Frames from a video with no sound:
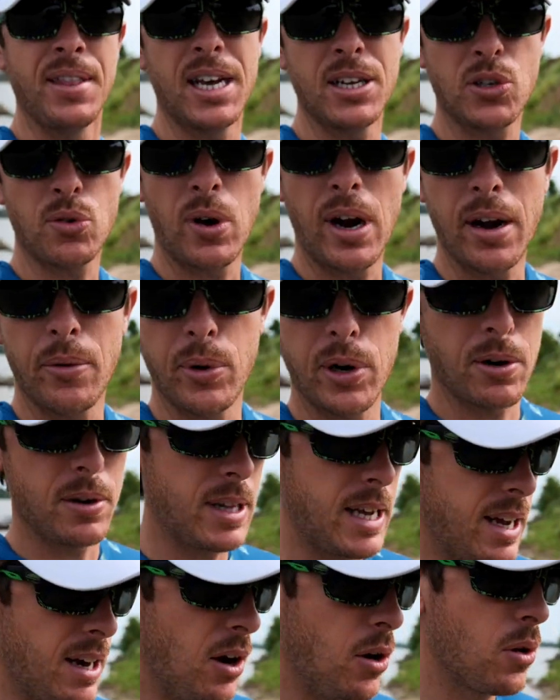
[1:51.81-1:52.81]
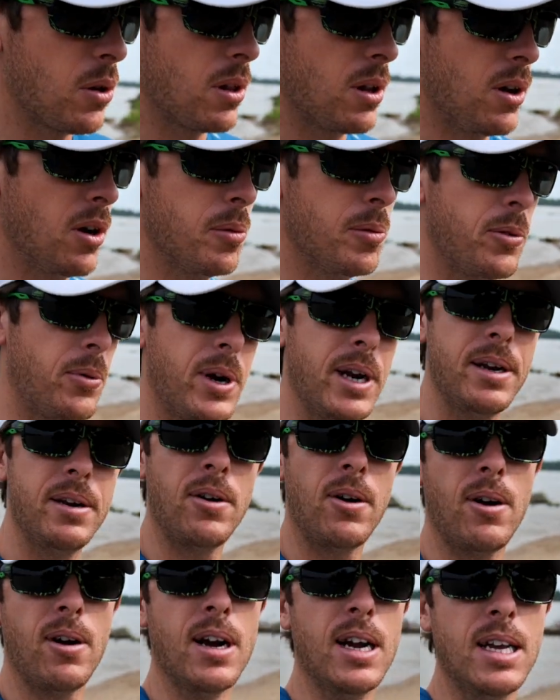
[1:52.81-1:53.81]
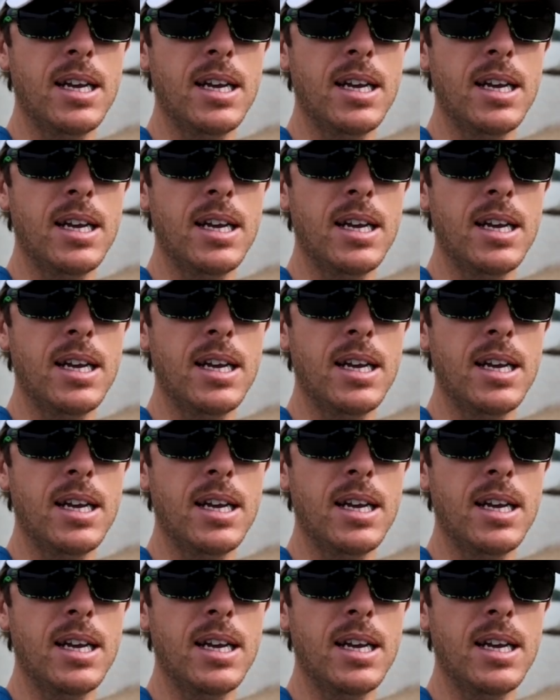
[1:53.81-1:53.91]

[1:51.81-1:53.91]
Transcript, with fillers: That's right, we are in that Oklahoma red dirt.